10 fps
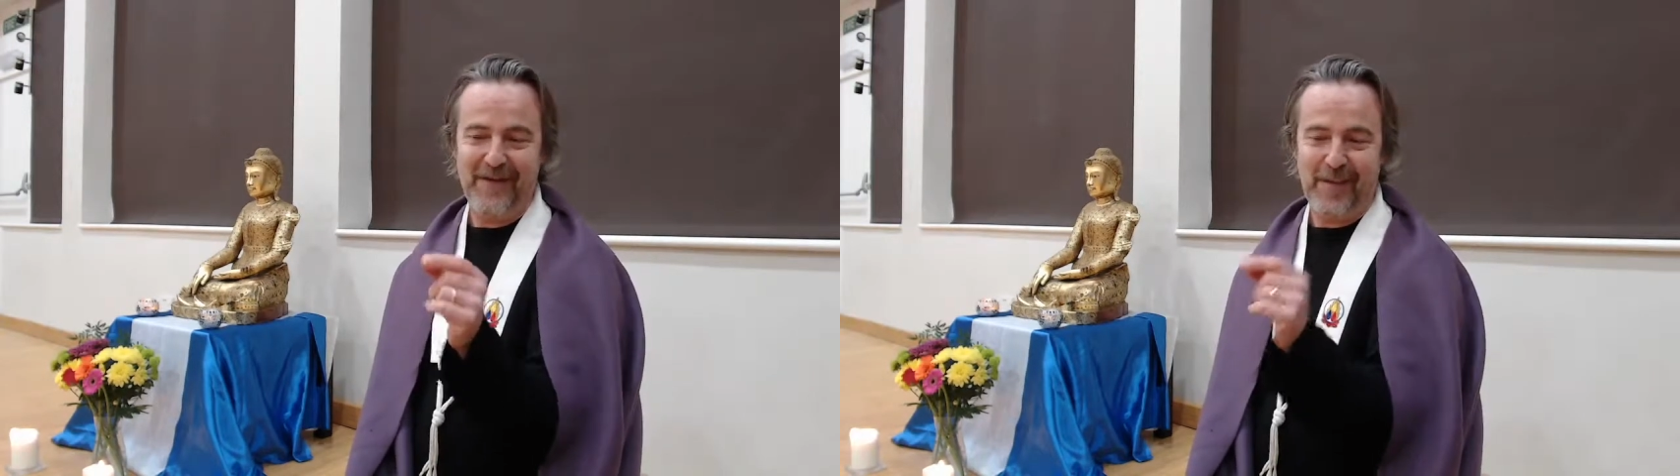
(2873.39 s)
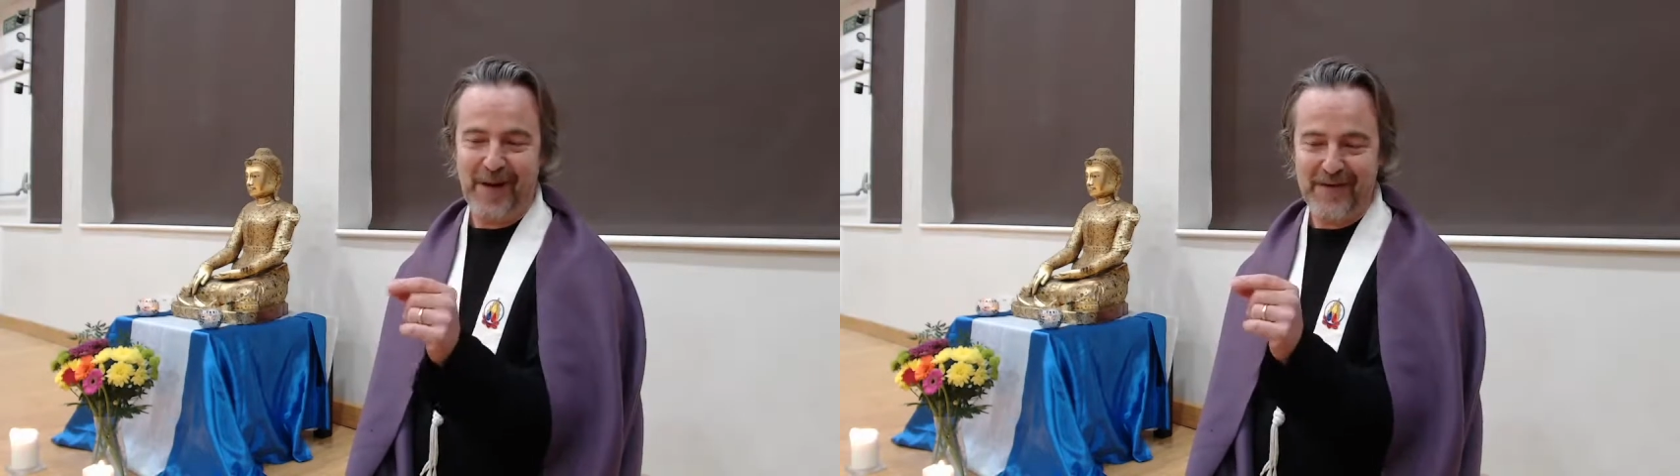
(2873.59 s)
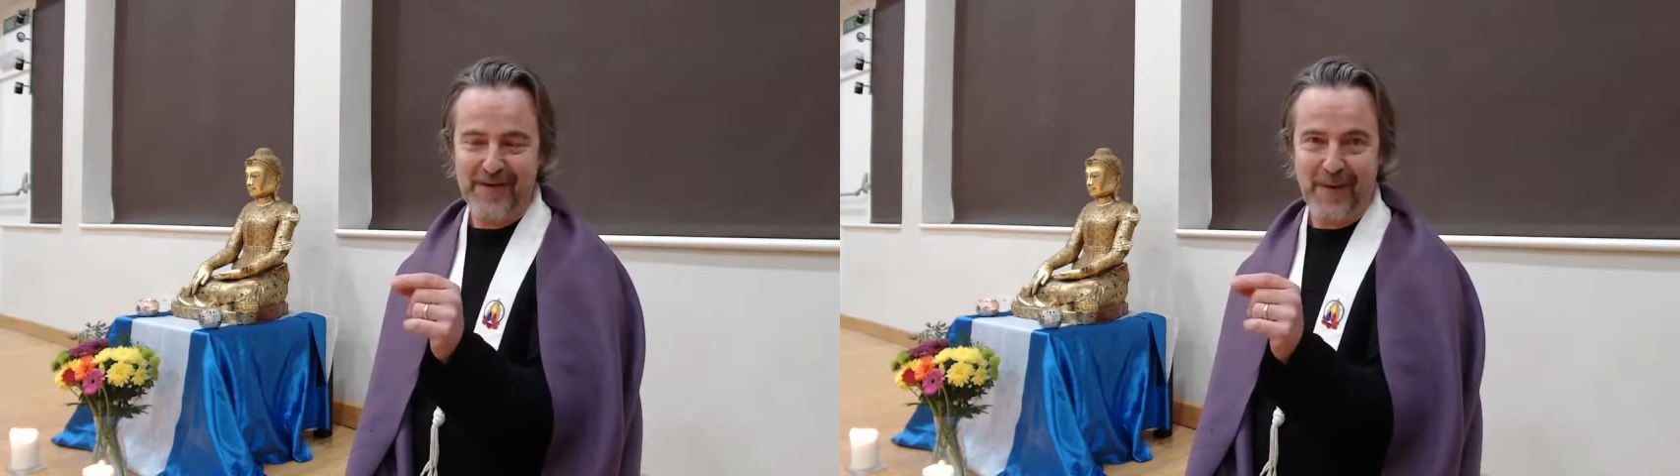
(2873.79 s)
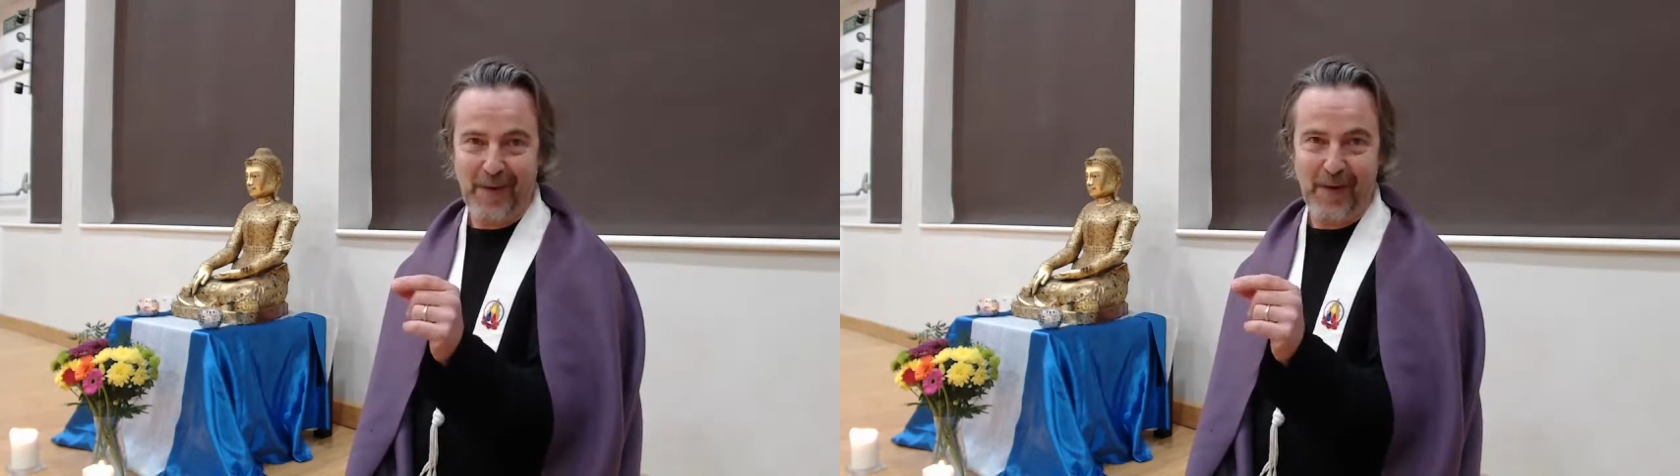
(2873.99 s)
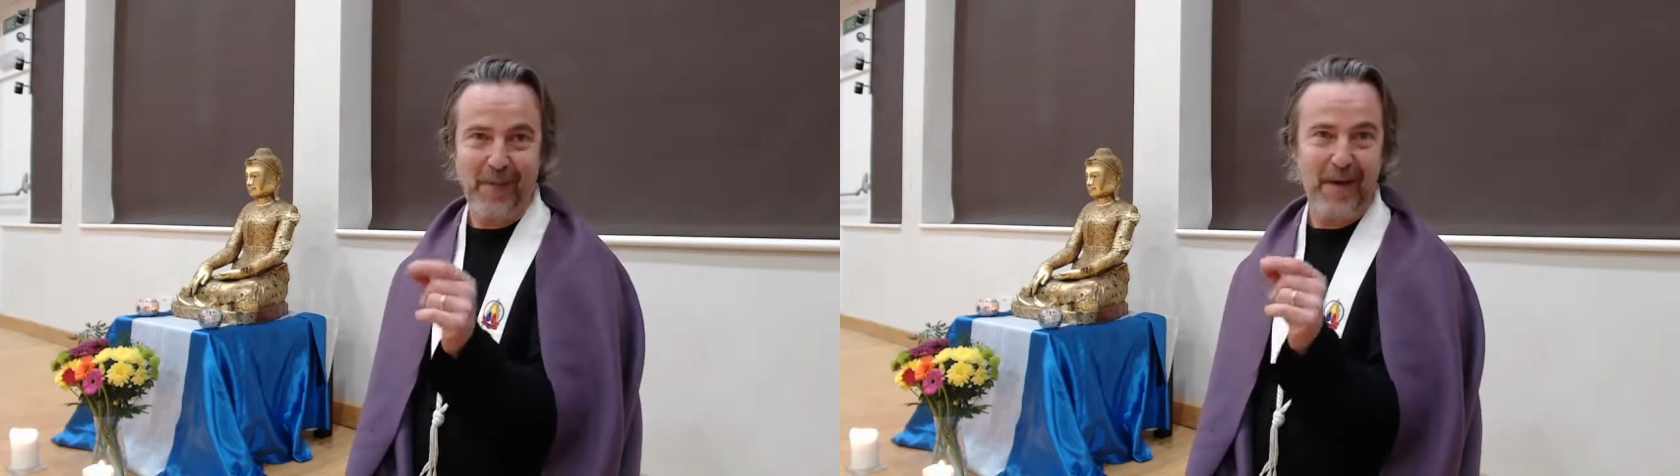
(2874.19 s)
pleasurable
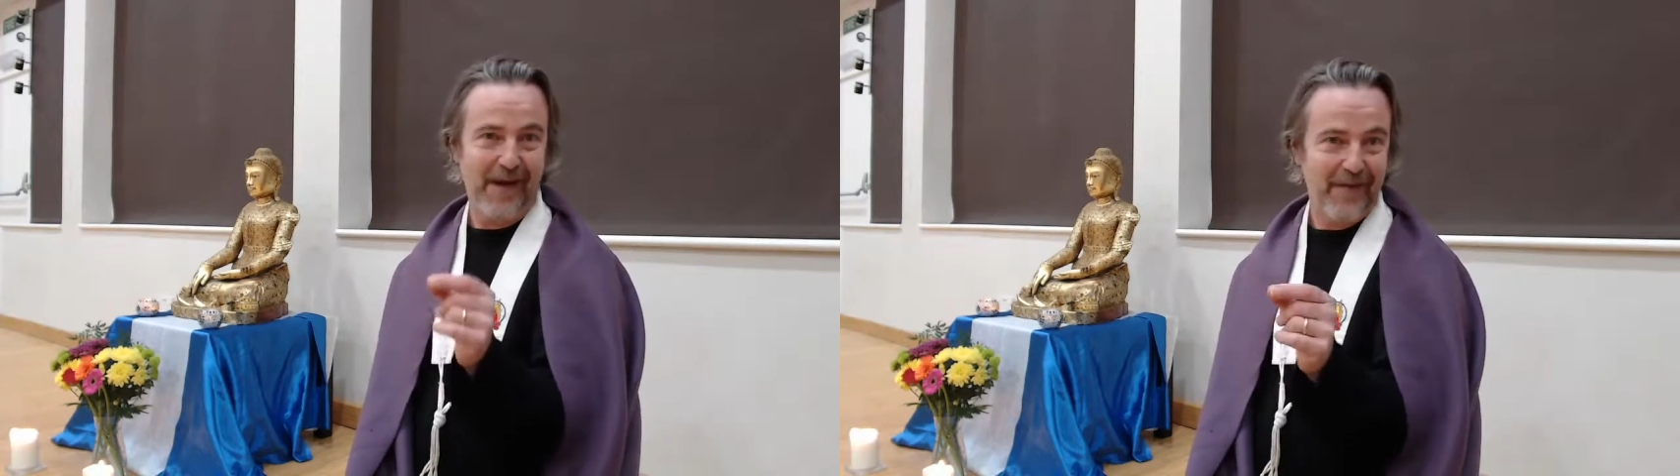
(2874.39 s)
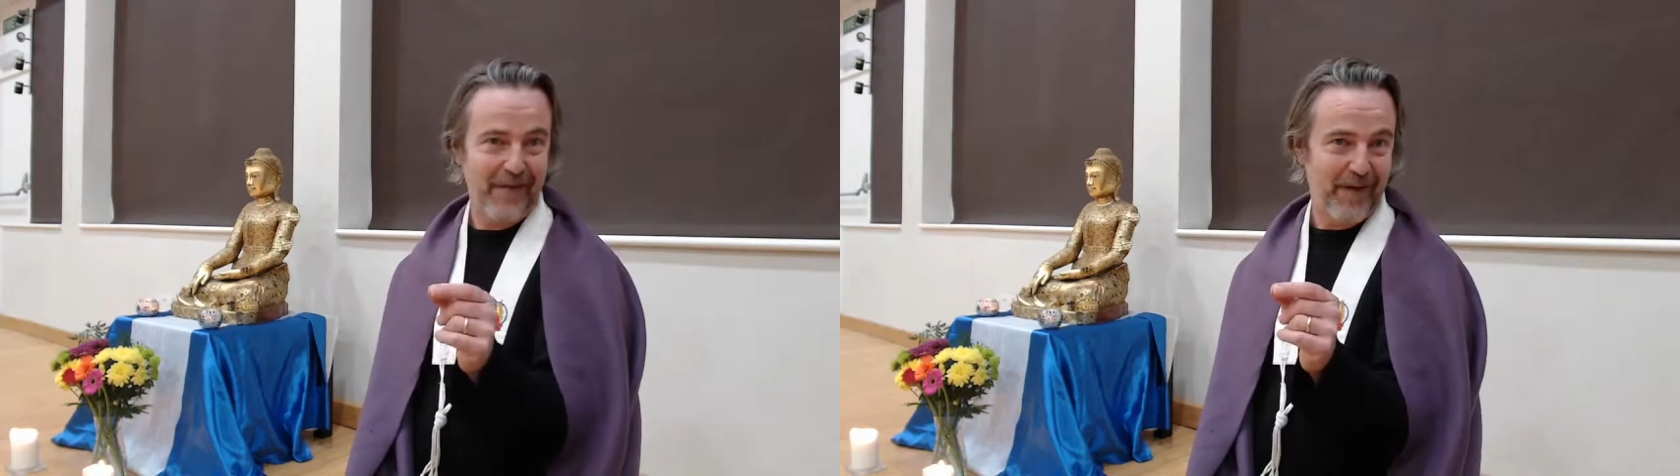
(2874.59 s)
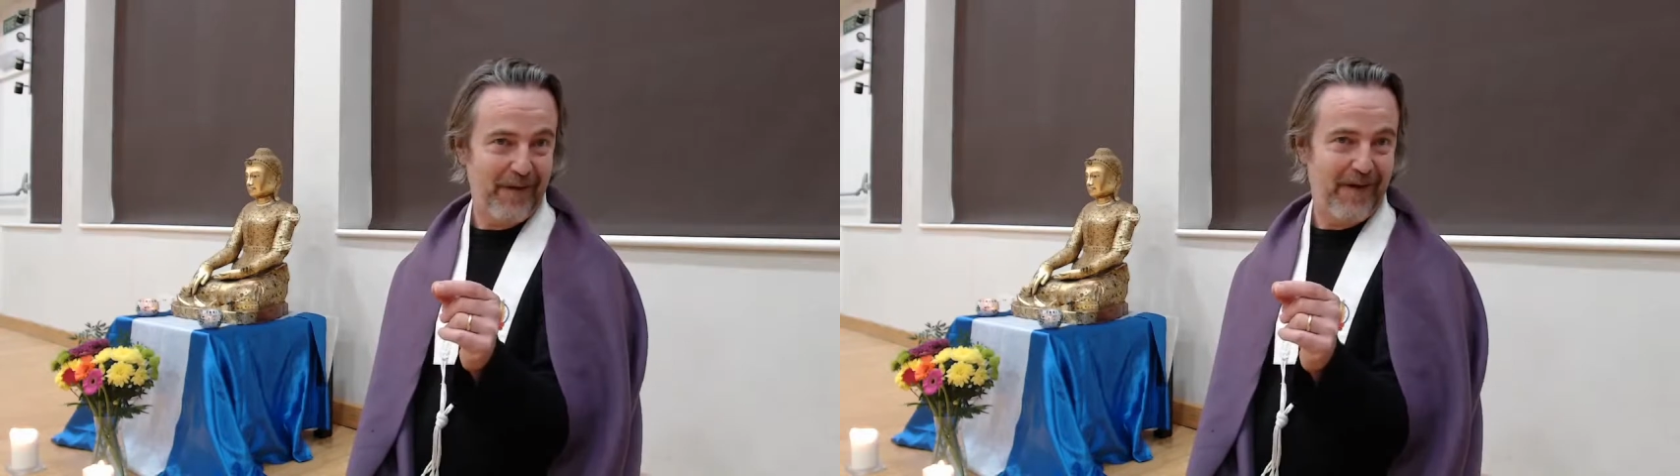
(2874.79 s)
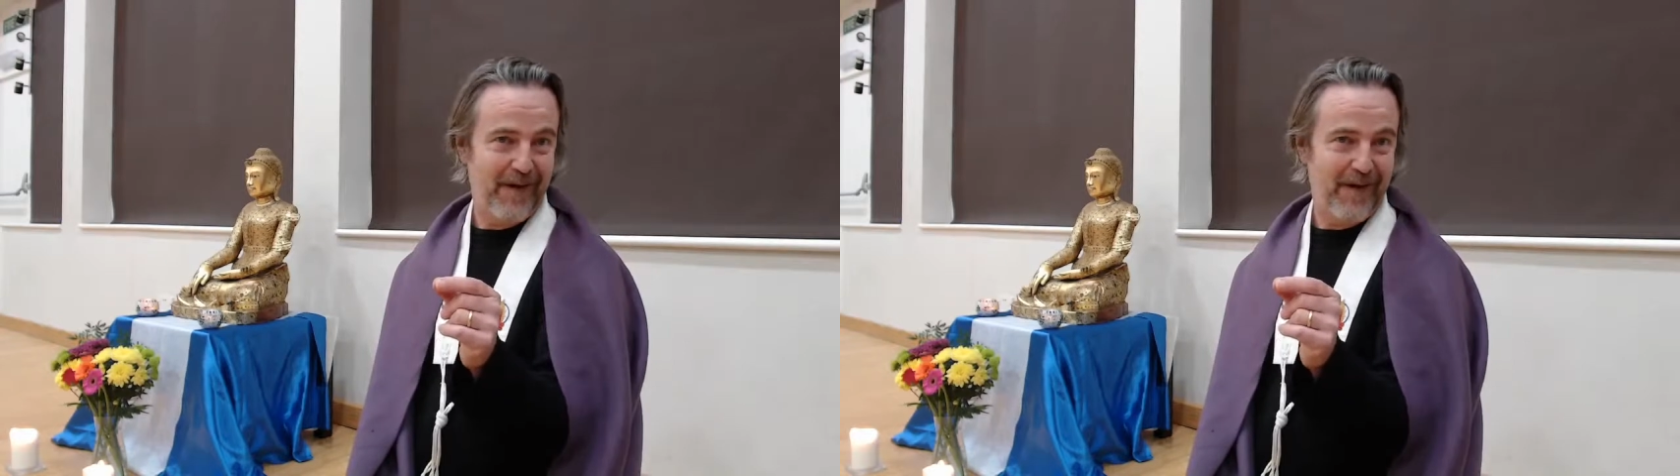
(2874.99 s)
or painful,